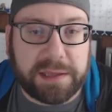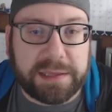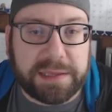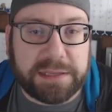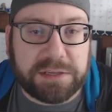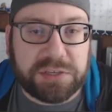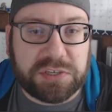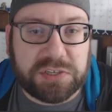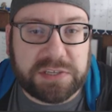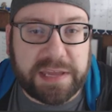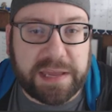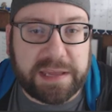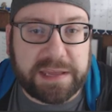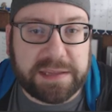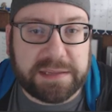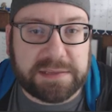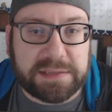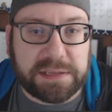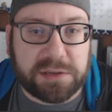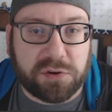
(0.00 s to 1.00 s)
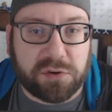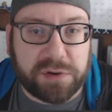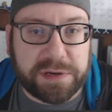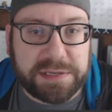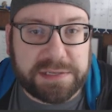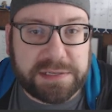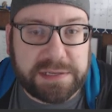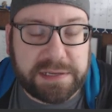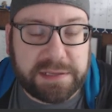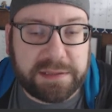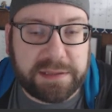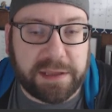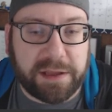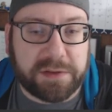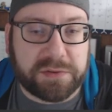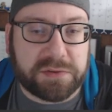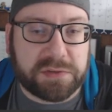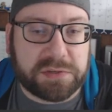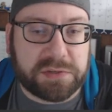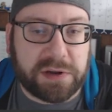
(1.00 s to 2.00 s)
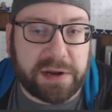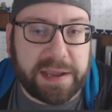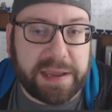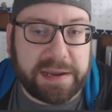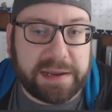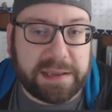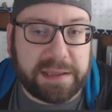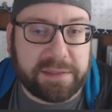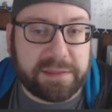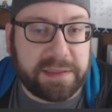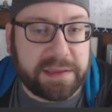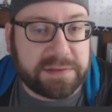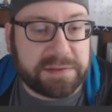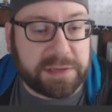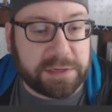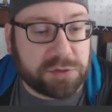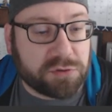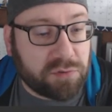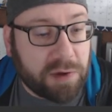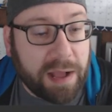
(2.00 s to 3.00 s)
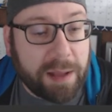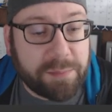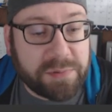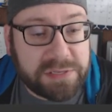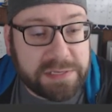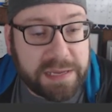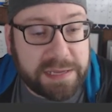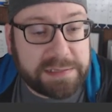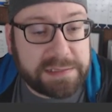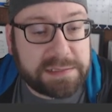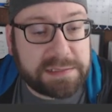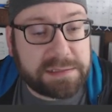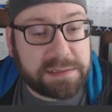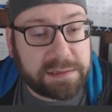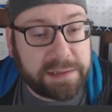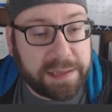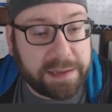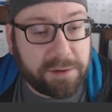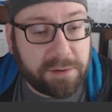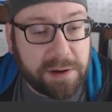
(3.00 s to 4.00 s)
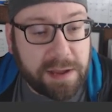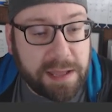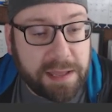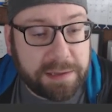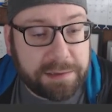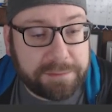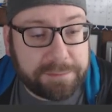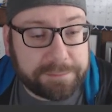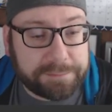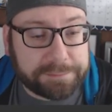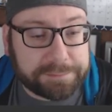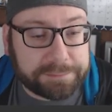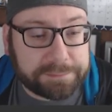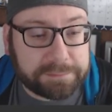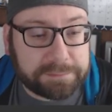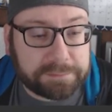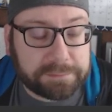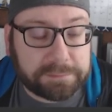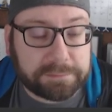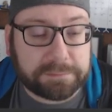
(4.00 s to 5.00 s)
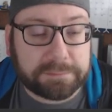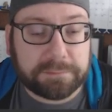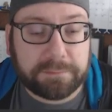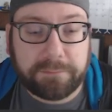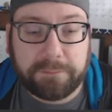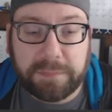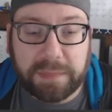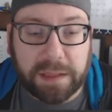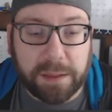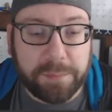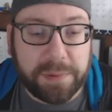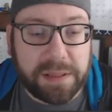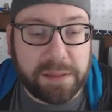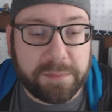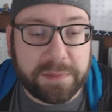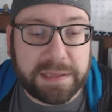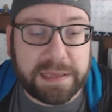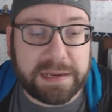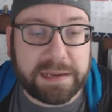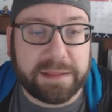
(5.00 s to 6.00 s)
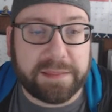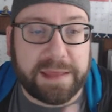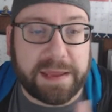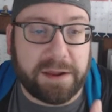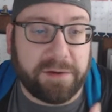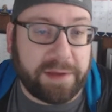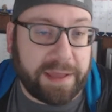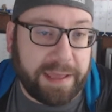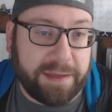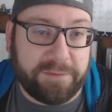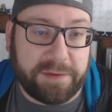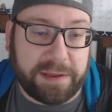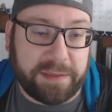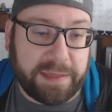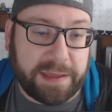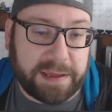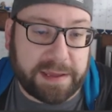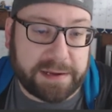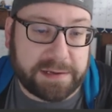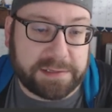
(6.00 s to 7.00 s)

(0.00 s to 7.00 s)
each set is increasing. They also start adding in things like drop sets later on. But in the beginning, they don't have any of that